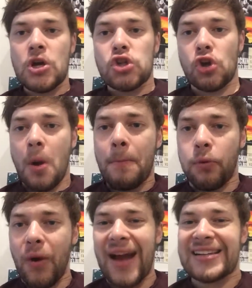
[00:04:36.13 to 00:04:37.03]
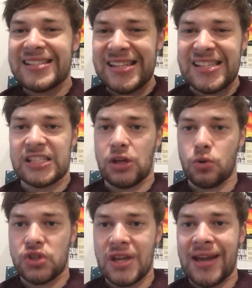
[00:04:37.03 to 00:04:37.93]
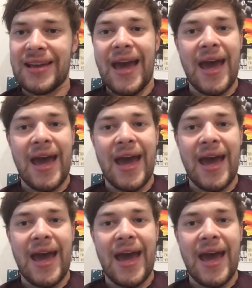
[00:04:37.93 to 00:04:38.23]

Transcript: So practice a skill set,